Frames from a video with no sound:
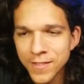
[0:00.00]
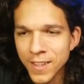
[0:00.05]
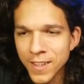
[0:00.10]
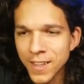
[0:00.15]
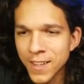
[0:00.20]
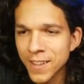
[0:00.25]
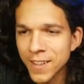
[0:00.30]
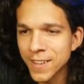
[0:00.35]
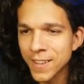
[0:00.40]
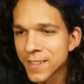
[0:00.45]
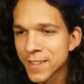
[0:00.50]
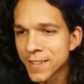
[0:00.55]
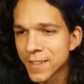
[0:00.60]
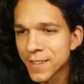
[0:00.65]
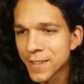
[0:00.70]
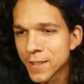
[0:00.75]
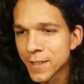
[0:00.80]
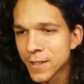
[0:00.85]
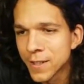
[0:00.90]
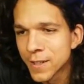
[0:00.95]
Lucas,
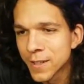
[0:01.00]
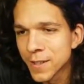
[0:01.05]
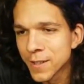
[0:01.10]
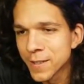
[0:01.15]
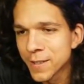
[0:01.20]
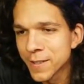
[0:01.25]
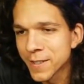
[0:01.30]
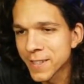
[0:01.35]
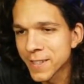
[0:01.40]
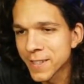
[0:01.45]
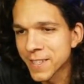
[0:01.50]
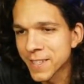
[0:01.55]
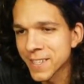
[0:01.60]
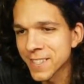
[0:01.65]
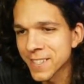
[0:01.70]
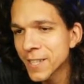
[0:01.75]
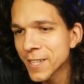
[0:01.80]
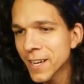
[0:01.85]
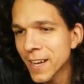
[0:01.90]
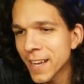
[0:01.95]
this chat is like my
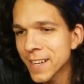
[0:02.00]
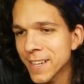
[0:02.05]
mirror.